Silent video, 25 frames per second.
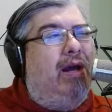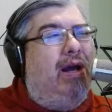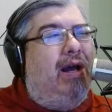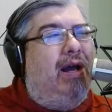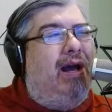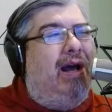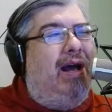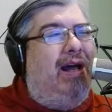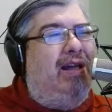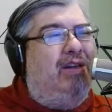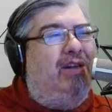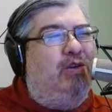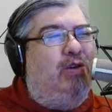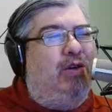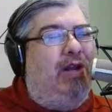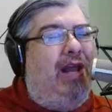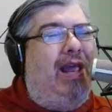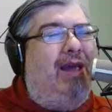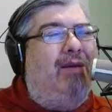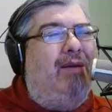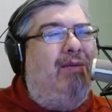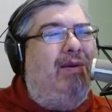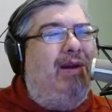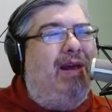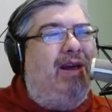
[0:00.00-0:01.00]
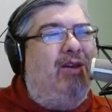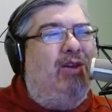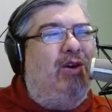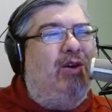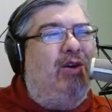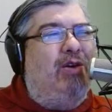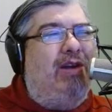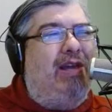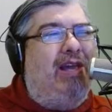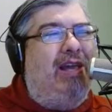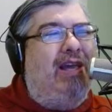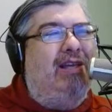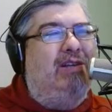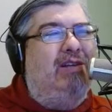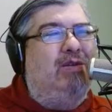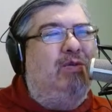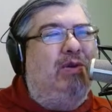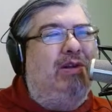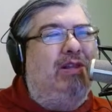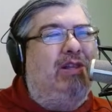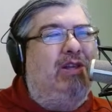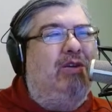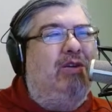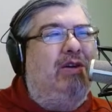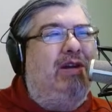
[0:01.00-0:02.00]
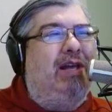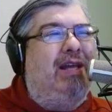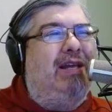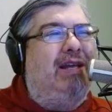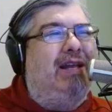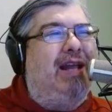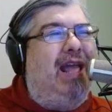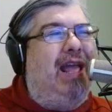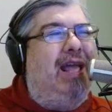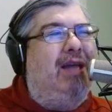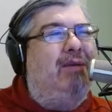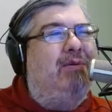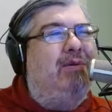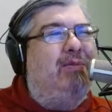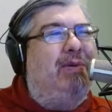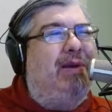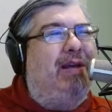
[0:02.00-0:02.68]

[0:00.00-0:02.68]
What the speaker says: has named their kids with unique names?